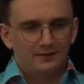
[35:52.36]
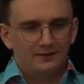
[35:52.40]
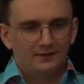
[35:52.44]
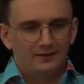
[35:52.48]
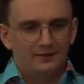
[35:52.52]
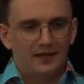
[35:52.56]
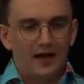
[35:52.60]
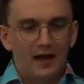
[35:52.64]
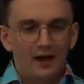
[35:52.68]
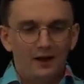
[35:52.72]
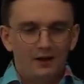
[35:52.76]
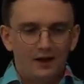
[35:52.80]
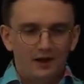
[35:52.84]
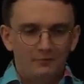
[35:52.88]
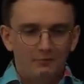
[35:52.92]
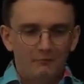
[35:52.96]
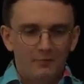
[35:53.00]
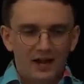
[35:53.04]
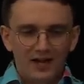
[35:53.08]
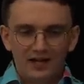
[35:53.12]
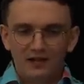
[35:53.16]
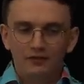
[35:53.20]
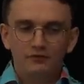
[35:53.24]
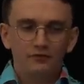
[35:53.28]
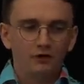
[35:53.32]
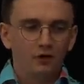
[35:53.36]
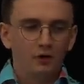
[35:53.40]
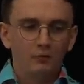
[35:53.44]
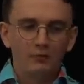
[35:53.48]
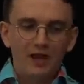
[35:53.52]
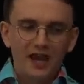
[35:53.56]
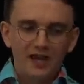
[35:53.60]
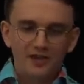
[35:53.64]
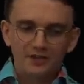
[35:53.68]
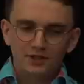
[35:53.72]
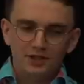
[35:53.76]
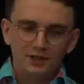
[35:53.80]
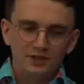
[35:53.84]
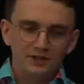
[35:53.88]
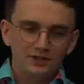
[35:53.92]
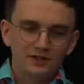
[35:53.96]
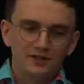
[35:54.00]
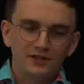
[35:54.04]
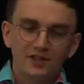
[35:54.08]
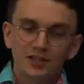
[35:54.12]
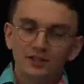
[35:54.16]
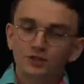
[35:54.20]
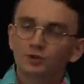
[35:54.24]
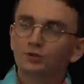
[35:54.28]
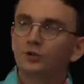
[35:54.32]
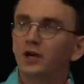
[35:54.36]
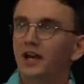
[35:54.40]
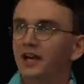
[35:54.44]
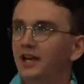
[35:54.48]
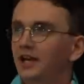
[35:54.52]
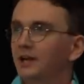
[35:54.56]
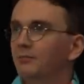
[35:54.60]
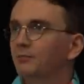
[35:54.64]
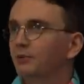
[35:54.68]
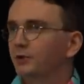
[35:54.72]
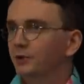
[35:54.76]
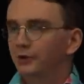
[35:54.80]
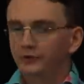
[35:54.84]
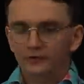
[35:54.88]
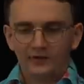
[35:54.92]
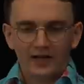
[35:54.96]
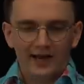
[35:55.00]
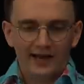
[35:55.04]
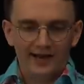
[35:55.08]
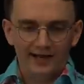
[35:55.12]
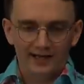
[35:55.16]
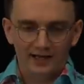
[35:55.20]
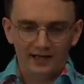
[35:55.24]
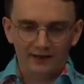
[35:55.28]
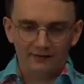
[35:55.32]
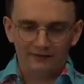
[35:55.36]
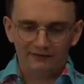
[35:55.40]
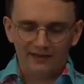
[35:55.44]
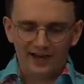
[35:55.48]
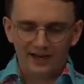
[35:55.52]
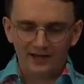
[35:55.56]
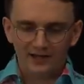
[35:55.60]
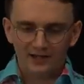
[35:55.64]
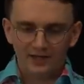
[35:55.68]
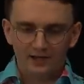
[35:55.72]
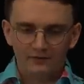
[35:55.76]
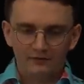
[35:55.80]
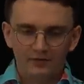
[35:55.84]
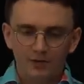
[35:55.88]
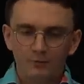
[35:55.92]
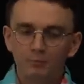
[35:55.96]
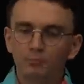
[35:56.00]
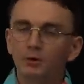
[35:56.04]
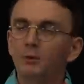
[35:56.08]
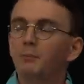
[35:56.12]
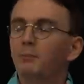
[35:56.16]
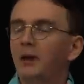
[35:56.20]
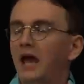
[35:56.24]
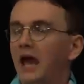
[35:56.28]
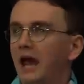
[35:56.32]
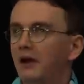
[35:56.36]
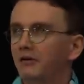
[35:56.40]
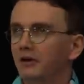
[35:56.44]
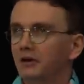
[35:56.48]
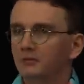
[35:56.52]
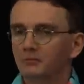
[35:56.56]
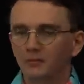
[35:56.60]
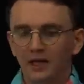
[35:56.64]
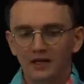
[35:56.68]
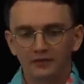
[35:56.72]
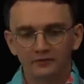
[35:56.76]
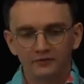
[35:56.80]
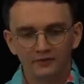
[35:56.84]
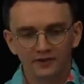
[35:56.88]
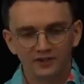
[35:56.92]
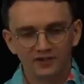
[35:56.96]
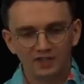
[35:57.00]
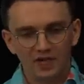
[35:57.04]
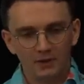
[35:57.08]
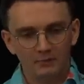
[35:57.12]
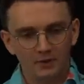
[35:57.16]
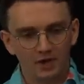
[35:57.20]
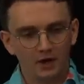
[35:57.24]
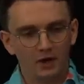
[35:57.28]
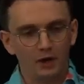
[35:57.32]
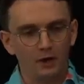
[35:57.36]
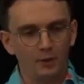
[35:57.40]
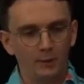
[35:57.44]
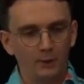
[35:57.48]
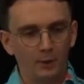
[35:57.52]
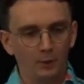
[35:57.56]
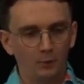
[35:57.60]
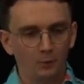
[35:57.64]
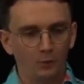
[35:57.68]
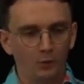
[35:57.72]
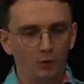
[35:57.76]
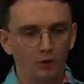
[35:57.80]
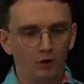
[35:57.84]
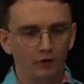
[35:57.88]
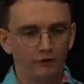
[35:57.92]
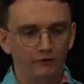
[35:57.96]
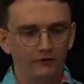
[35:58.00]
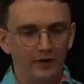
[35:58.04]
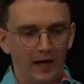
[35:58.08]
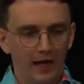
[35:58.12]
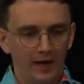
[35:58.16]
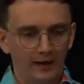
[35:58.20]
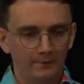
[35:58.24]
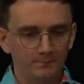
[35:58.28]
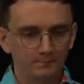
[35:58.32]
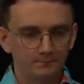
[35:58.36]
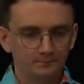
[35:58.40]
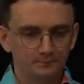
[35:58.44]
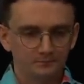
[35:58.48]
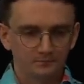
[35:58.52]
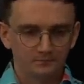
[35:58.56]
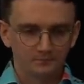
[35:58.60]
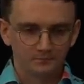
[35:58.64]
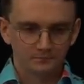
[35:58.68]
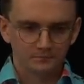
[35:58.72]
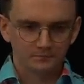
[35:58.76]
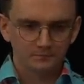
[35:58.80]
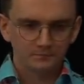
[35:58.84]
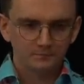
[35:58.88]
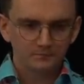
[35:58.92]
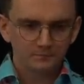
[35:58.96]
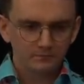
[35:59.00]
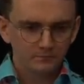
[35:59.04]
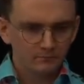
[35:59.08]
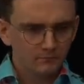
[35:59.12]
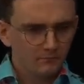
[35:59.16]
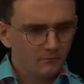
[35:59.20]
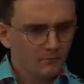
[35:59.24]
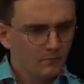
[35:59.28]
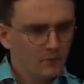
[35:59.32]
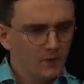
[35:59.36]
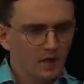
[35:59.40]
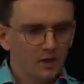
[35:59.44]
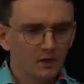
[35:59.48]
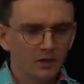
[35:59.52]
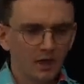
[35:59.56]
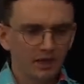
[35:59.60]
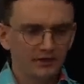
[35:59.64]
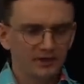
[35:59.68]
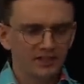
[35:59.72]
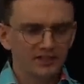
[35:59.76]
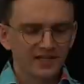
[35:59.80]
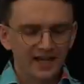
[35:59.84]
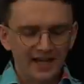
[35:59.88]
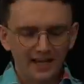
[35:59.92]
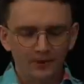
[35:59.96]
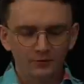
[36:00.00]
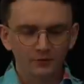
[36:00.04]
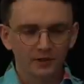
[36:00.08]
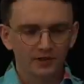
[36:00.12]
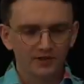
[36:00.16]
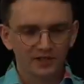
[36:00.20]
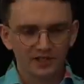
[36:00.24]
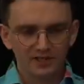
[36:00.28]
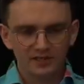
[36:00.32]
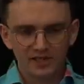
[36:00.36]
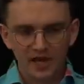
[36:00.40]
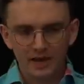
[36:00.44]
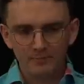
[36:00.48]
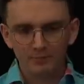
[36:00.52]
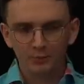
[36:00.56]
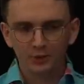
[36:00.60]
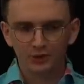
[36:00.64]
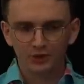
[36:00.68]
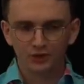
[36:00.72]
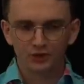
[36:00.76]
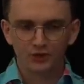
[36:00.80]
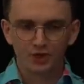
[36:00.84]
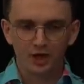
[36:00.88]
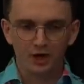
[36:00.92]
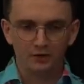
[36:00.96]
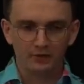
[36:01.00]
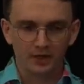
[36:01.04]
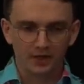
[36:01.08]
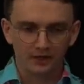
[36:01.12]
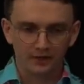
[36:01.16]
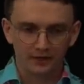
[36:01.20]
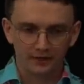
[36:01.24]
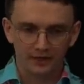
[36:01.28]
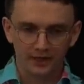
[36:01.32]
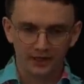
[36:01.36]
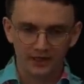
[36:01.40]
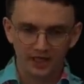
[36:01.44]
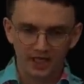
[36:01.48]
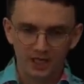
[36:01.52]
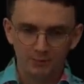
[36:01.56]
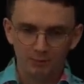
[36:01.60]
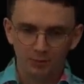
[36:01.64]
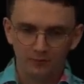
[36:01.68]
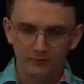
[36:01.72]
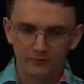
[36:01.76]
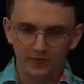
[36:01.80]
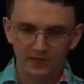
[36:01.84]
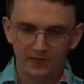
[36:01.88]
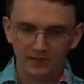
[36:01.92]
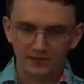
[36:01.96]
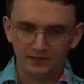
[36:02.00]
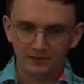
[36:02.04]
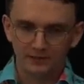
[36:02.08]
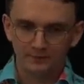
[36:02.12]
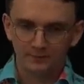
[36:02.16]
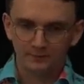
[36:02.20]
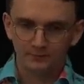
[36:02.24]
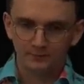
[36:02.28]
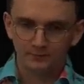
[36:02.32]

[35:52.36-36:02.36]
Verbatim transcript: Now, in many formations, this training proved highly effective in preparing men for semi-open warfare. And there's countless examples during Third Ypres of this.